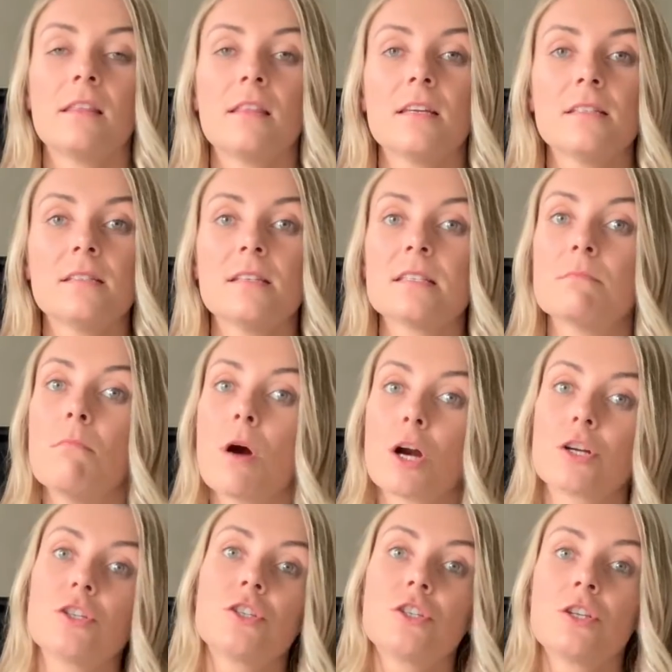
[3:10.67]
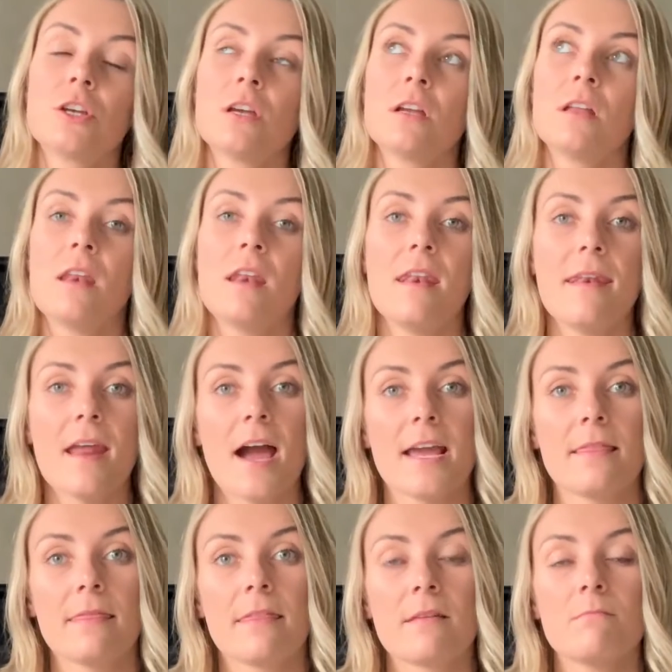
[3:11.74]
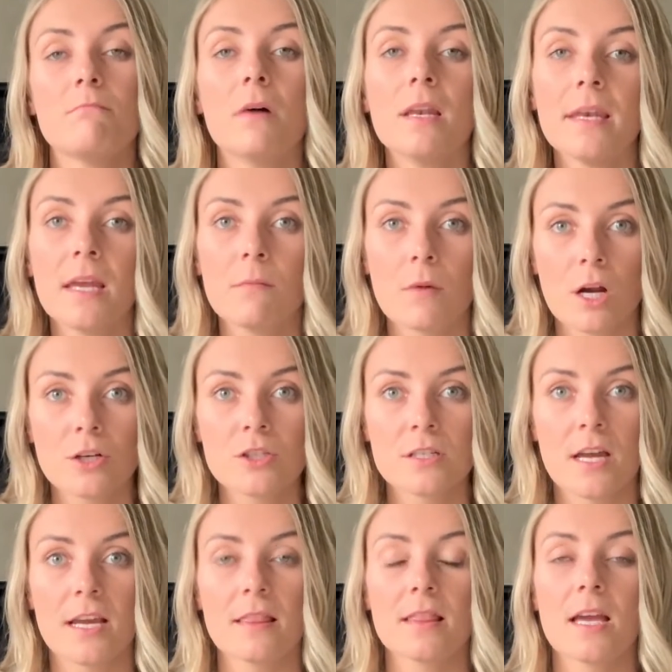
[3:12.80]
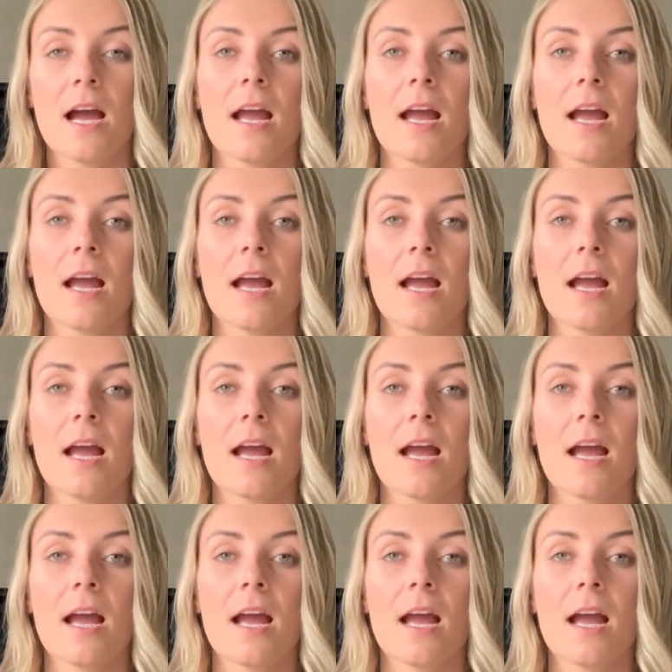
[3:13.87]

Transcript: This is March 9th. Monday, March 9th,